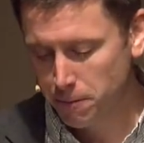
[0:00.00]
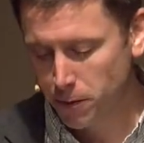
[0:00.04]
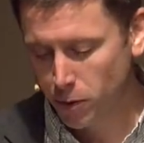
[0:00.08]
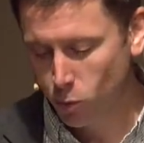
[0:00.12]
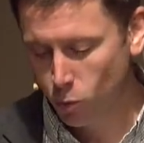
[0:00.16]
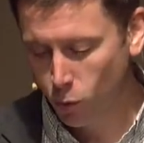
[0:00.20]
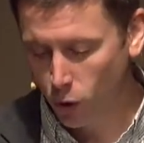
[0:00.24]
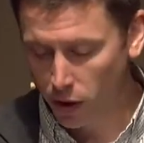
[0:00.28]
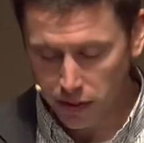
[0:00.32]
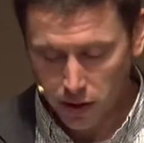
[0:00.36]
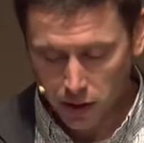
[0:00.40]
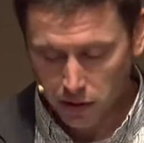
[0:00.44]

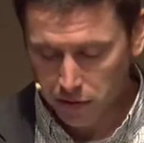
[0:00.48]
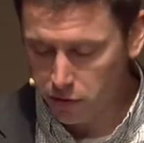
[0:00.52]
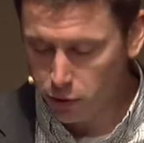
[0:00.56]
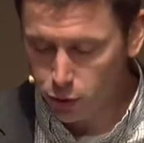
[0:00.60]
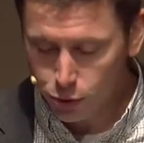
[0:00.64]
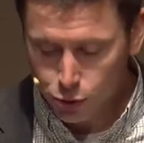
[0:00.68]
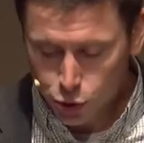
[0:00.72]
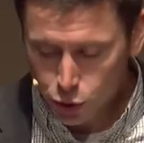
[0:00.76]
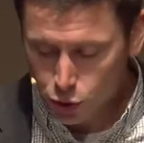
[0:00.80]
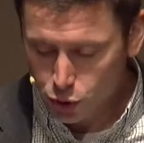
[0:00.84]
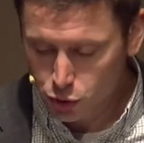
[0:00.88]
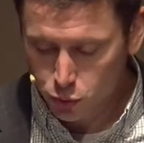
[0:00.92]
what their
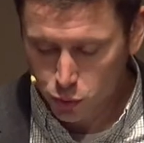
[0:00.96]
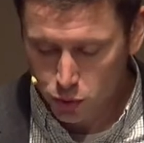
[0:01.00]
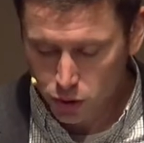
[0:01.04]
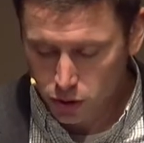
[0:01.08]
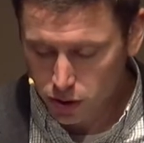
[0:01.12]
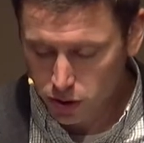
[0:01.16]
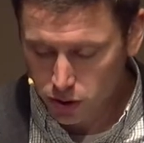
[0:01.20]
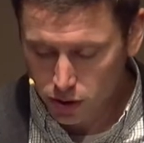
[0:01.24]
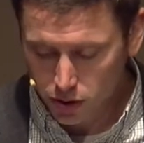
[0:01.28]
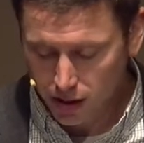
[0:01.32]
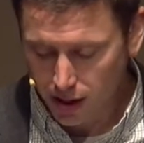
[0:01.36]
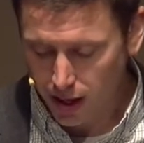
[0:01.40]
futures
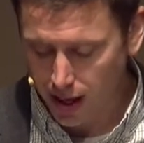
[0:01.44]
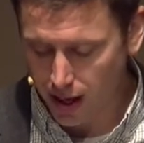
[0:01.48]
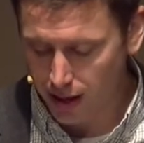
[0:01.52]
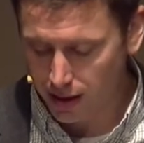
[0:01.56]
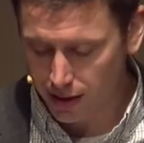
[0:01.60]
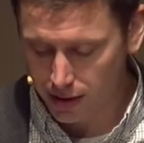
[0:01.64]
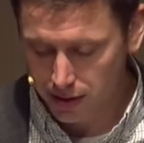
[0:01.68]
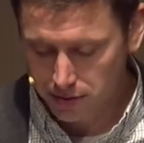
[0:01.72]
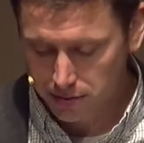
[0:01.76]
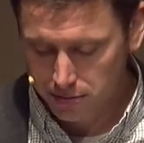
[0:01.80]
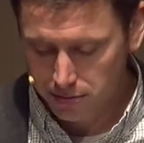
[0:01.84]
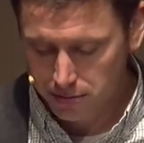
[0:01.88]
will look
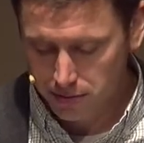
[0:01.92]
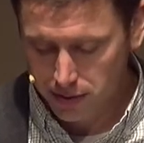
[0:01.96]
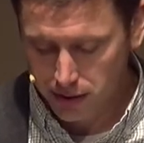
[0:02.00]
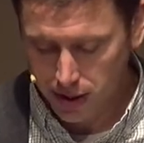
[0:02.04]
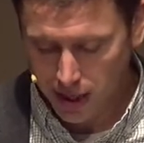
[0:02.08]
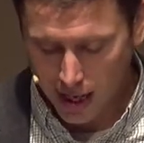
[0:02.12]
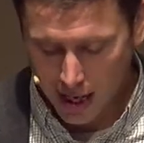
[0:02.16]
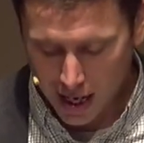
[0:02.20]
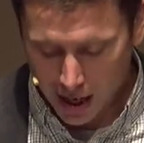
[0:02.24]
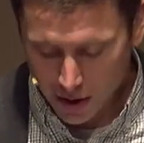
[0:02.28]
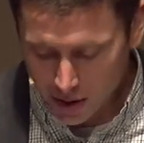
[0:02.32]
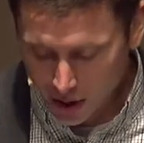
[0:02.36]
like,
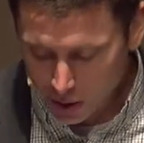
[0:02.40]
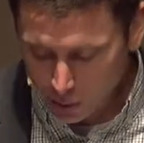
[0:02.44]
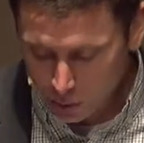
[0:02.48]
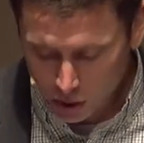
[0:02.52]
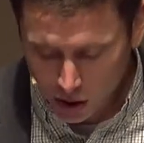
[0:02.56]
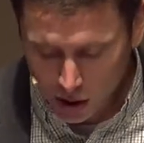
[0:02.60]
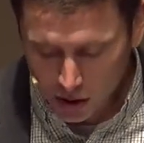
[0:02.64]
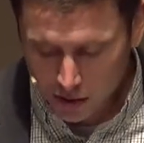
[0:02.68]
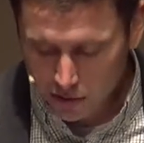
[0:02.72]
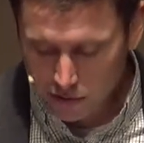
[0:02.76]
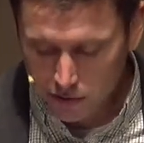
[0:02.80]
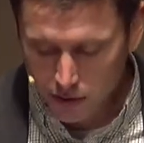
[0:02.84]
how they
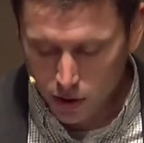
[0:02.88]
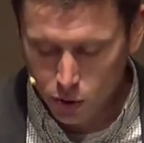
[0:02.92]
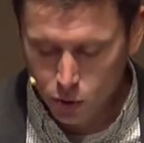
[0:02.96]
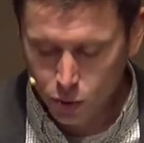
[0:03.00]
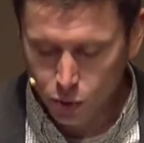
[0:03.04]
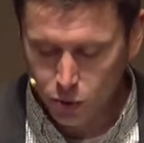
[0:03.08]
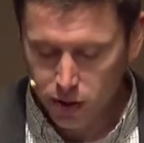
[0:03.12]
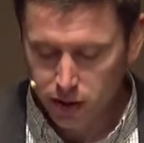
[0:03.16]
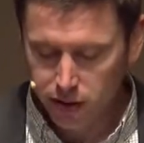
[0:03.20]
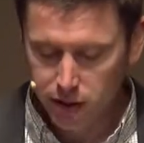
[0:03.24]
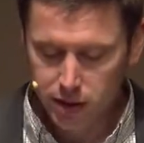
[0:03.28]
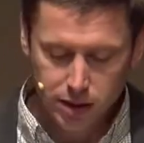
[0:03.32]
will
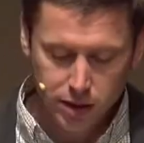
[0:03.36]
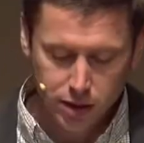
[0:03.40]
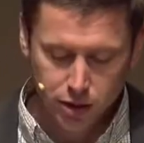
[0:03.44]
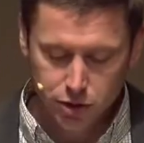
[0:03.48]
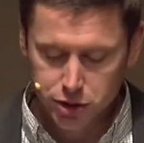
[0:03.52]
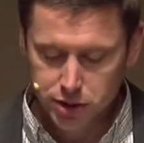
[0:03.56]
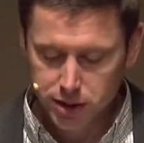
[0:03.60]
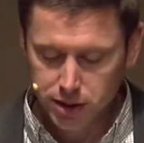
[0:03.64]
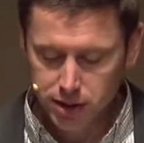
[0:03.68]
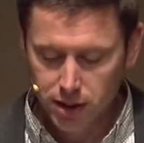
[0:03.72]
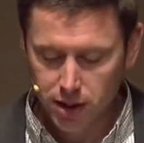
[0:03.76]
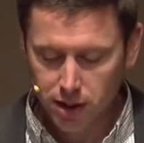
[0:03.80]
unfold in the
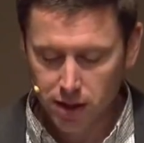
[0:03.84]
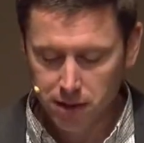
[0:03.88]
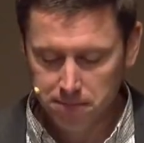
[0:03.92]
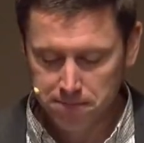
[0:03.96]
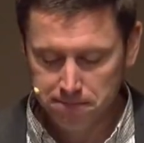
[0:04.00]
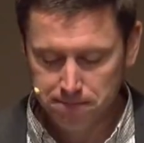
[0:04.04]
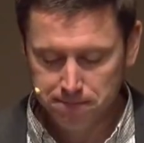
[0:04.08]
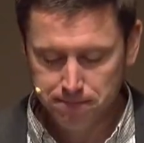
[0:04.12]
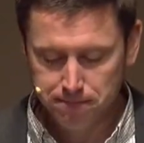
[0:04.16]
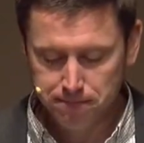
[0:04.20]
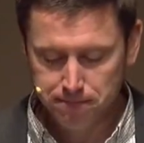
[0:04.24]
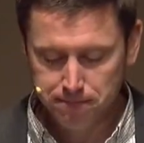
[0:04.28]
years to
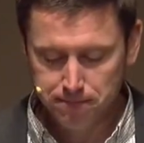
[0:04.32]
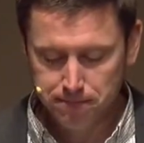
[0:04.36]
come.